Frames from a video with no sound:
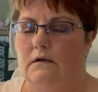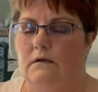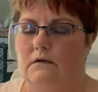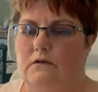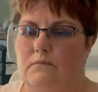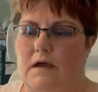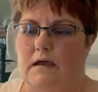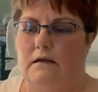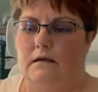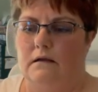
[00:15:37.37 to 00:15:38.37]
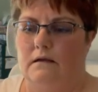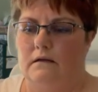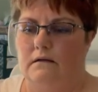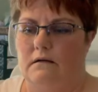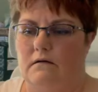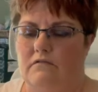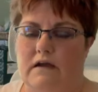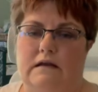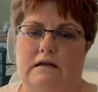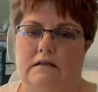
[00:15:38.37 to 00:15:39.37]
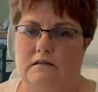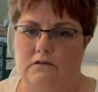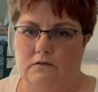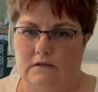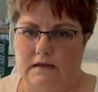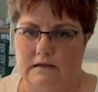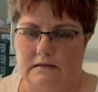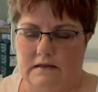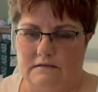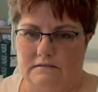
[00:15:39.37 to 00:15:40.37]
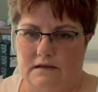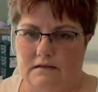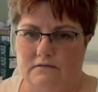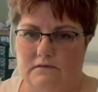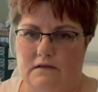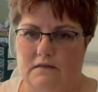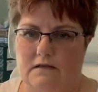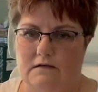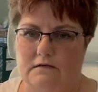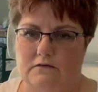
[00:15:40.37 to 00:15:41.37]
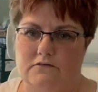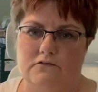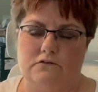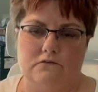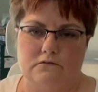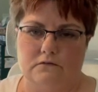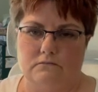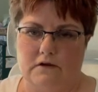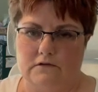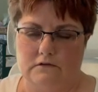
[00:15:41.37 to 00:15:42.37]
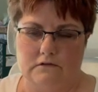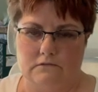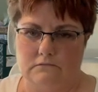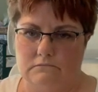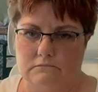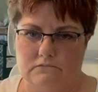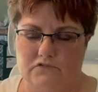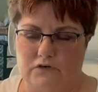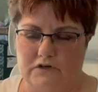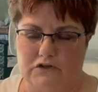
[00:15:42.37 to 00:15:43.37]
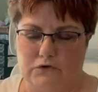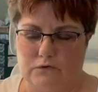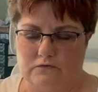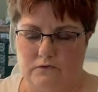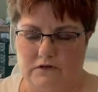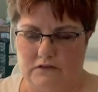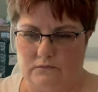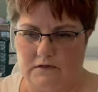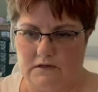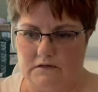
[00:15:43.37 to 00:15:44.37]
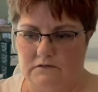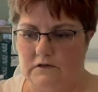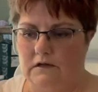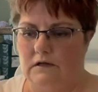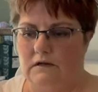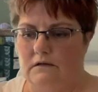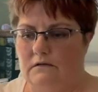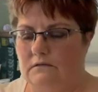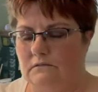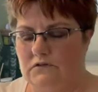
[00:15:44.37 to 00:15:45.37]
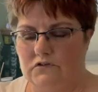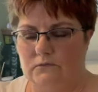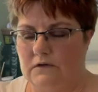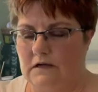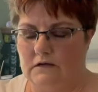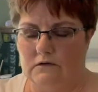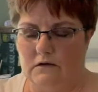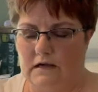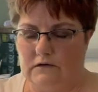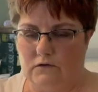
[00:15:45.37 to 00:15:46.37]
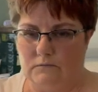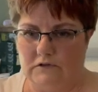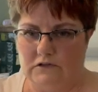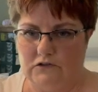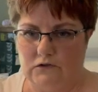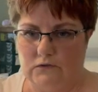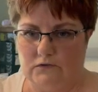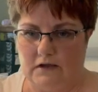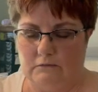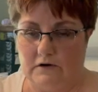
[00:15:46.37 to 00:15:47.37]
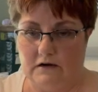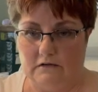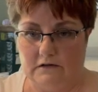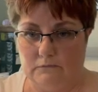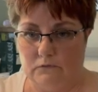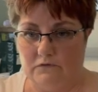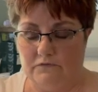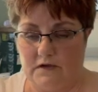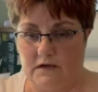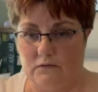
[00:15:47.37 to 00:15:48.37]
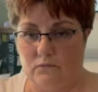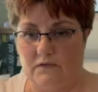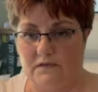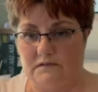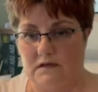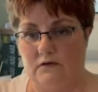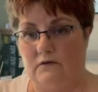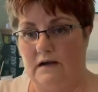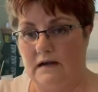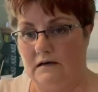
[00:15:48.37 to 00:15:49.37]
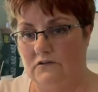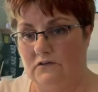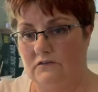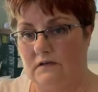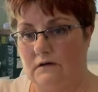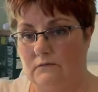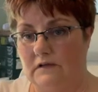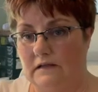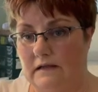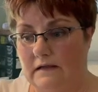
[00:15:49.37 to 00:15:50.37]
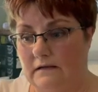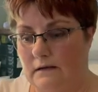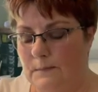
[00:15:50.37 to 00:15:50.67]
you may not find anything you like in that size, and then you just use the regular 42 or 43 inch, which is what I normally use. I rarely will find one that's 108 inches that I really like.